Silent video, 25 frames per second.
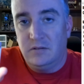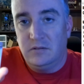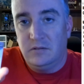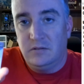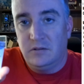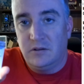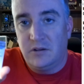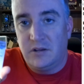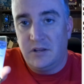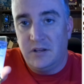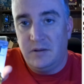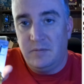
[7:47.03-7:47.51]

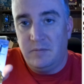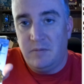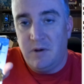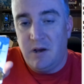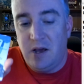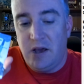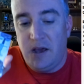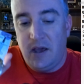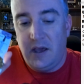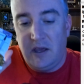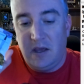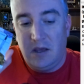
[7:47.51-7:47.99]
Looking at
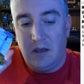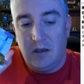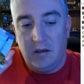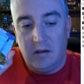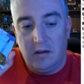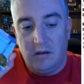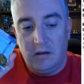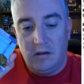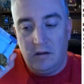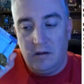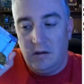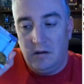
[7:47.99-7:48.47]
my
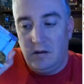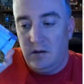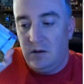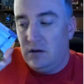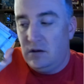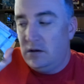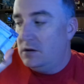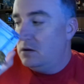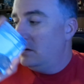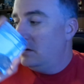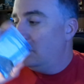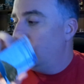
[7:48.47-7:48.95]

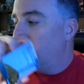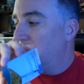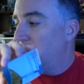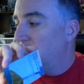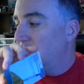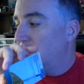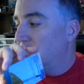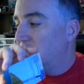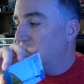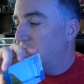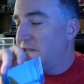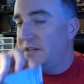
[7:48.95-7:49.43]

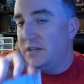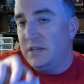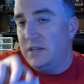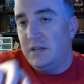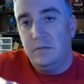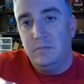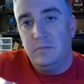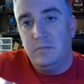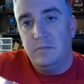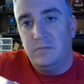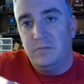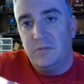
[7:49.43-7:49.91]

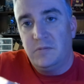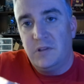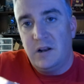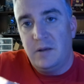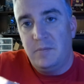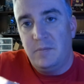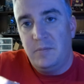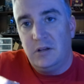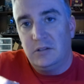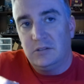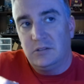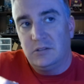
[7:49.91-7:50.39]
team that I
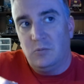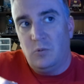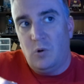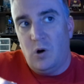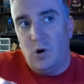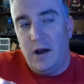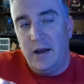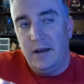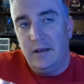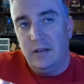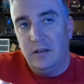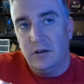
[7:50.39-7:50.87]
built a
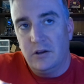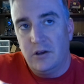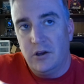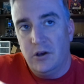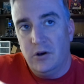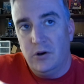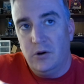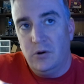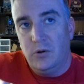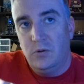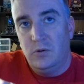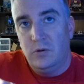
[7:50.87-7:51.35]
while
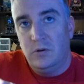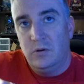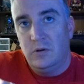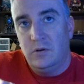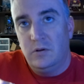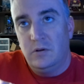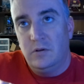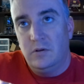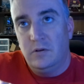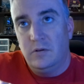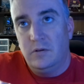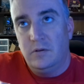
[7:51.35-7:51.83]
ago,
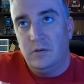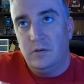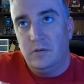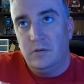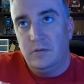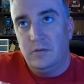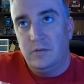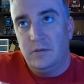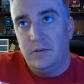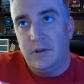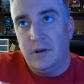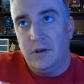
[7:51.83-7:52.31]

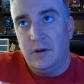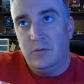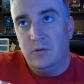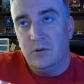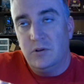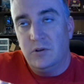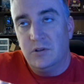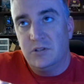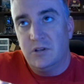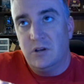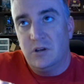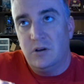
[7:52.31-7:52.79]
that
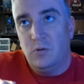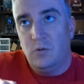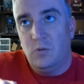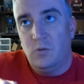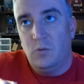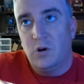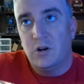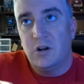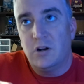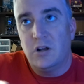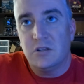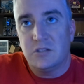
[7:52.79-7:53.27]
was
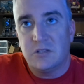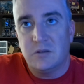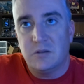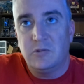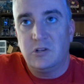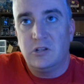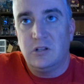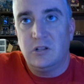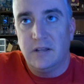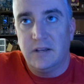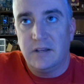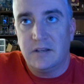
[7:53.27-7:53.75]
one awesome
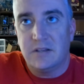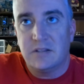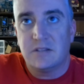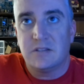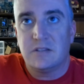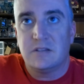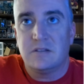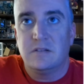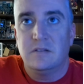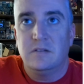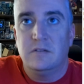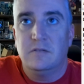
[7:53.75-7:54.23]

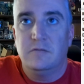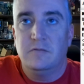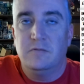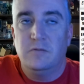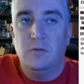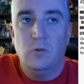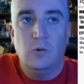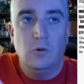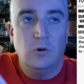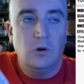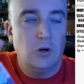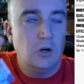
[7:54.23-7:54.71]
clicks
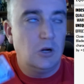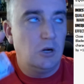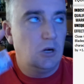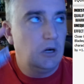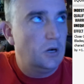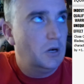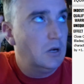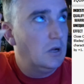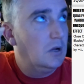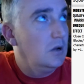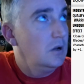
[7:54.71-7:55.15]
for